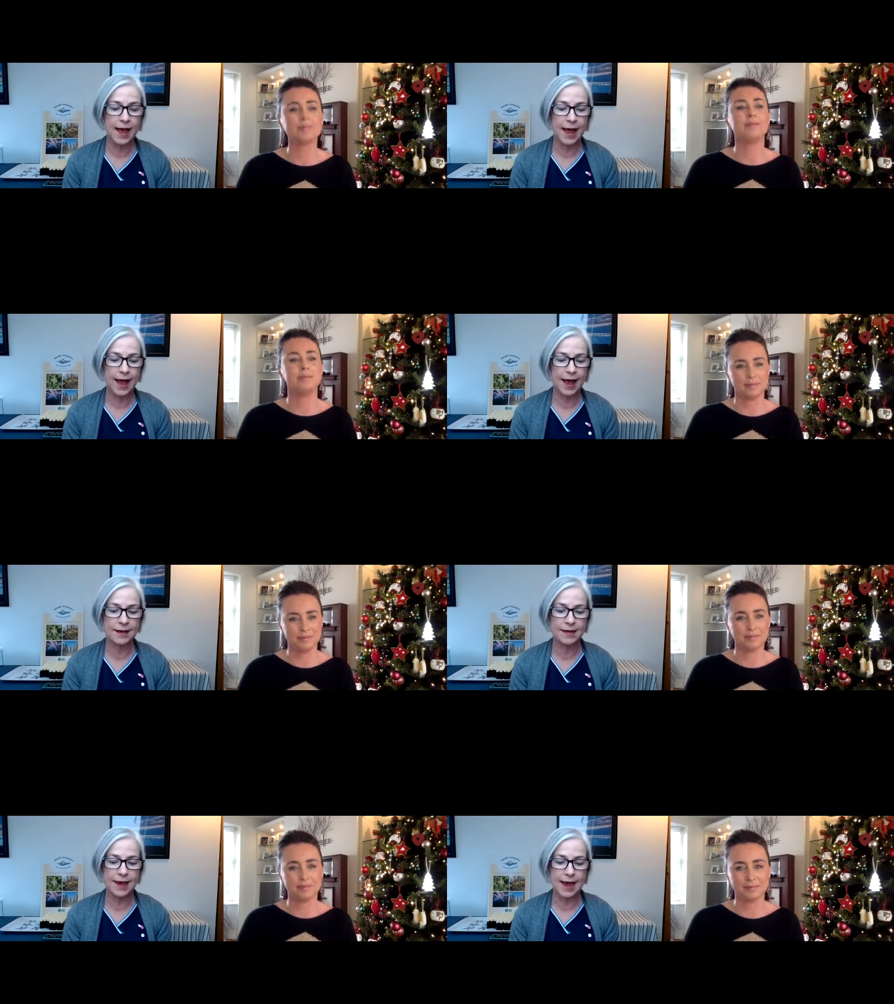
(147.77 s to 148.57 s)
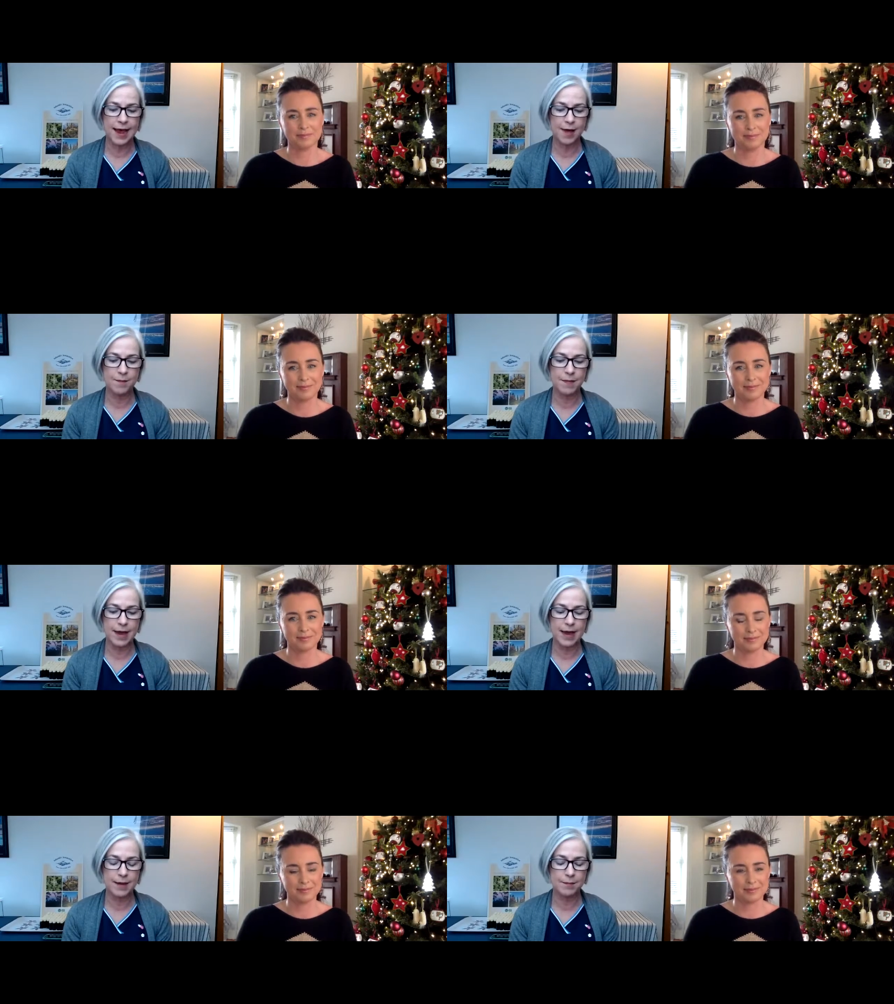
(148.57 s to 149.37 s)
Speaker 1: and um,
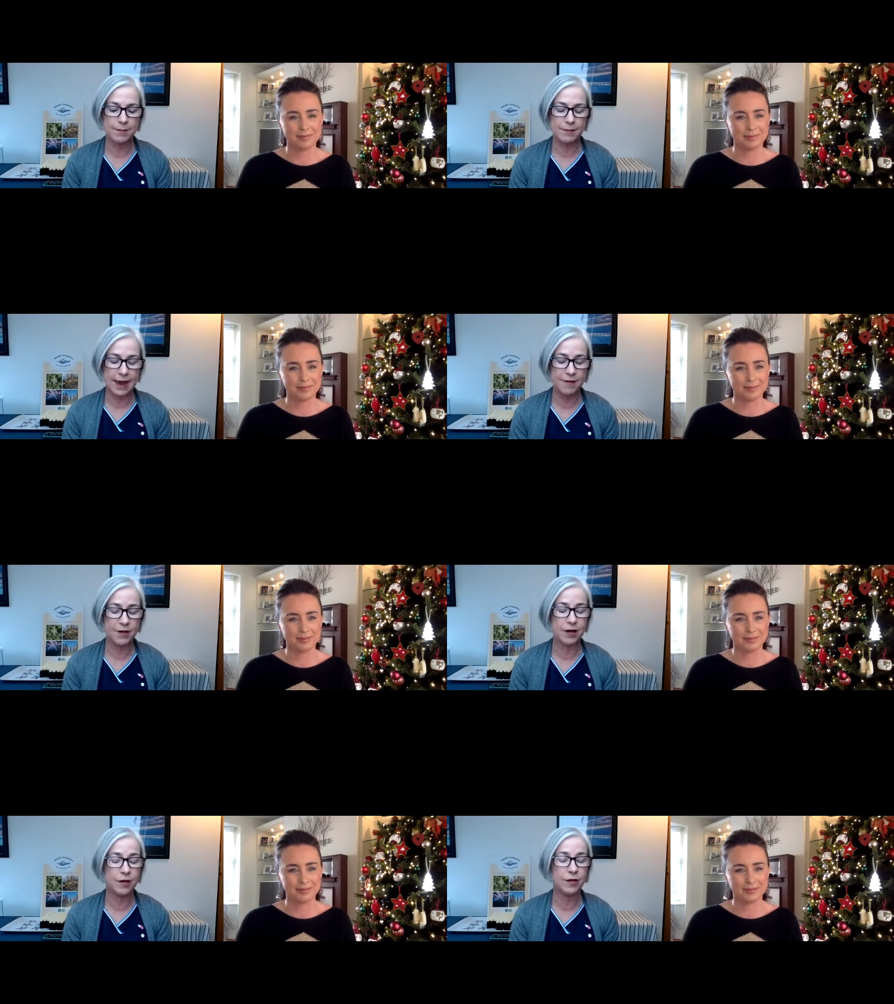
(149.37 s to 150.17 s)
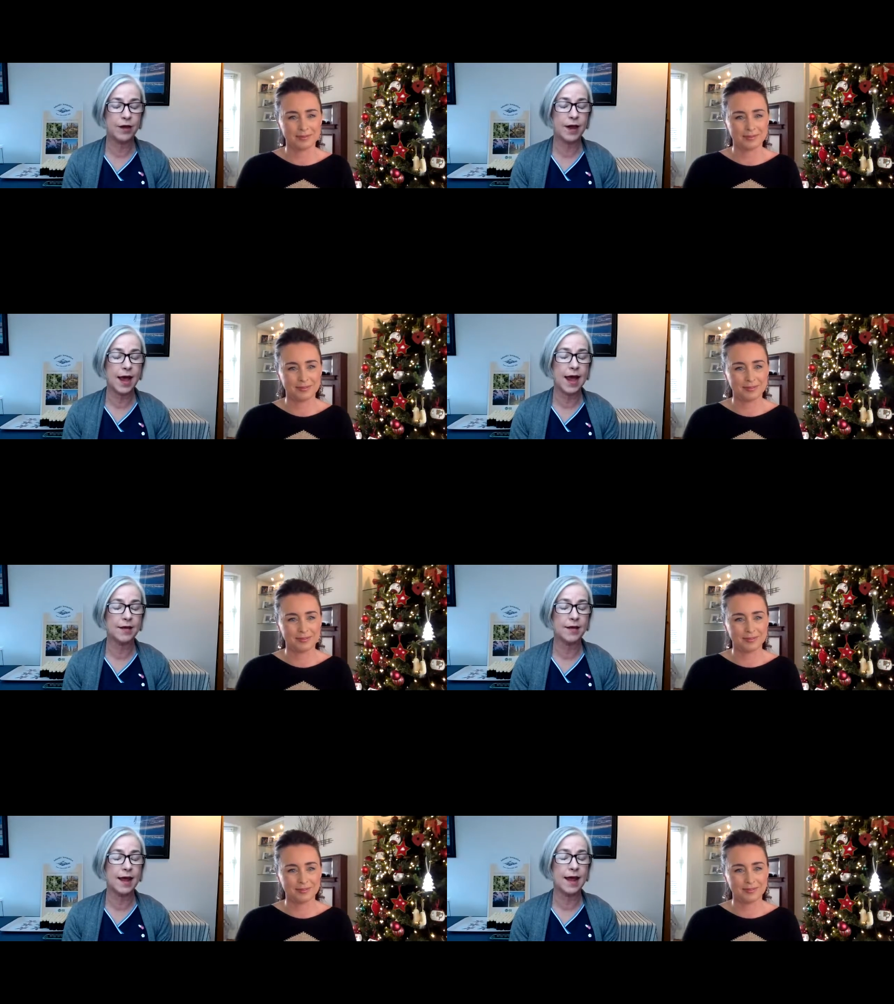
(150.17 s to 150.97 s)
in David and Anya
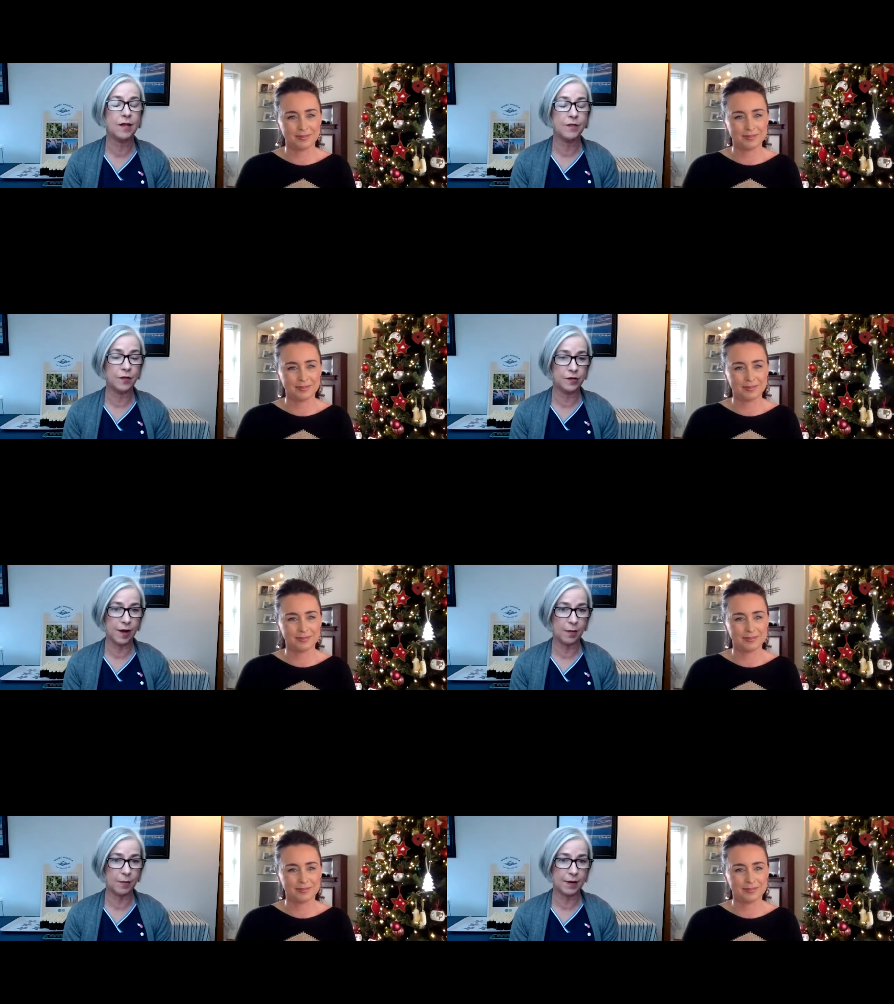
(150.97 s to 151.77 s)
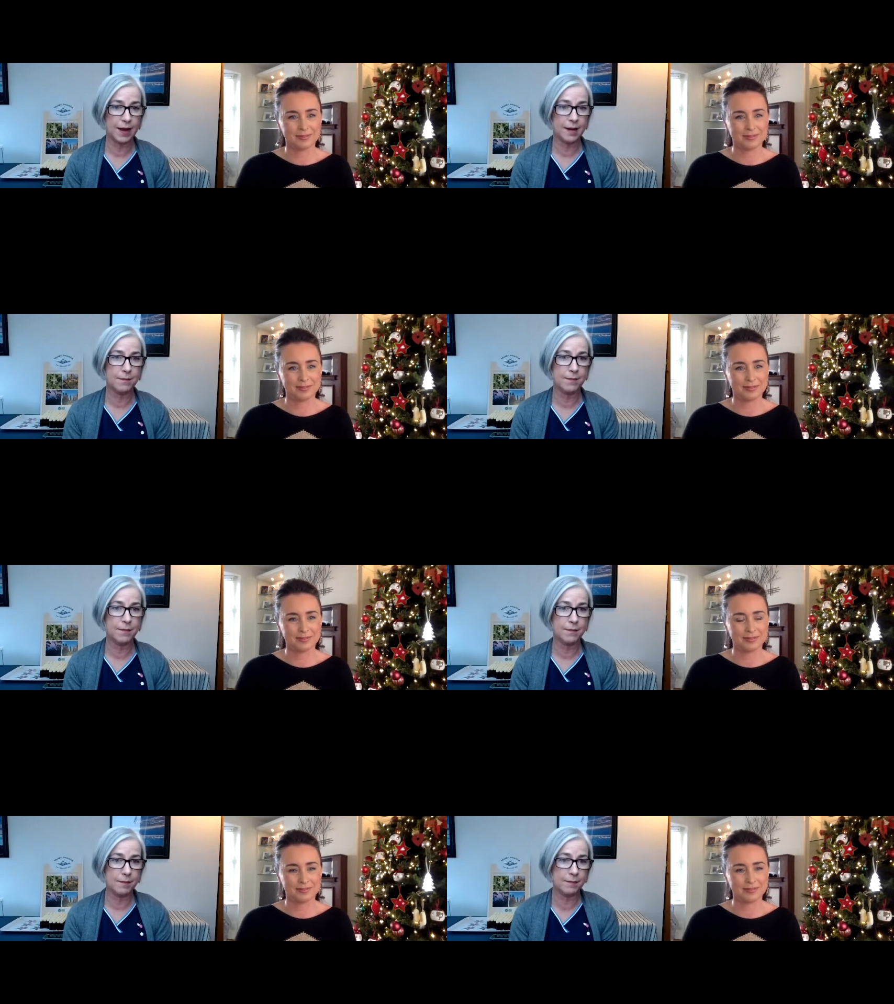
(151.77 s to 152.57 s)
had a health food shop in
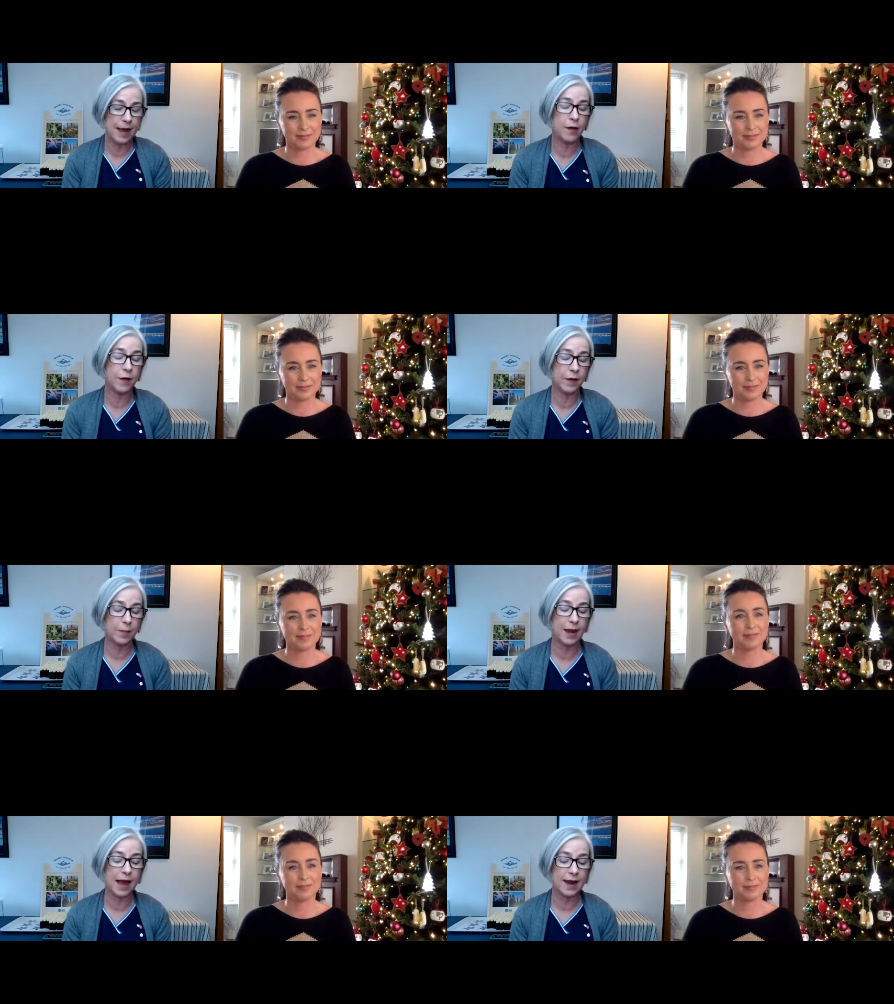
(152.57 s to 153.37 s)
Mayo. They began a